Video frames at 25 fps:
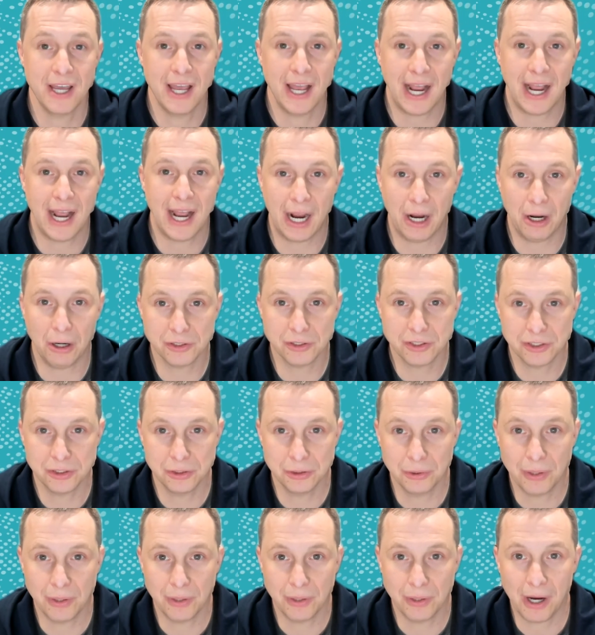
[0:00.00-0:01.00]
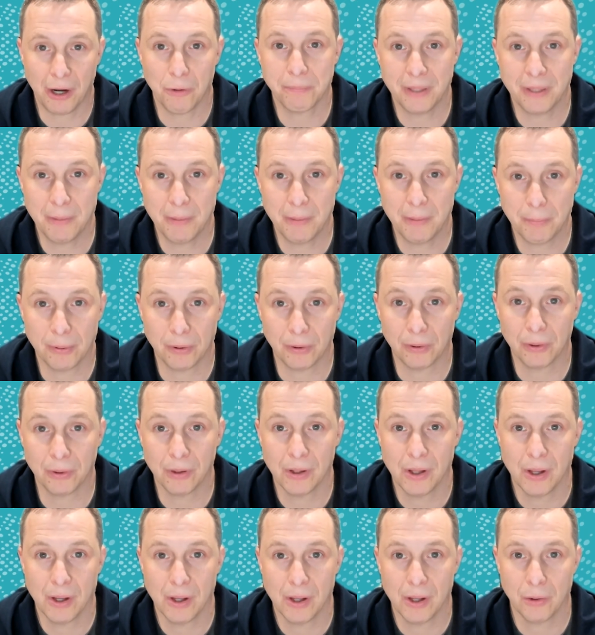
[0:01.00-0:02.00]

how to help people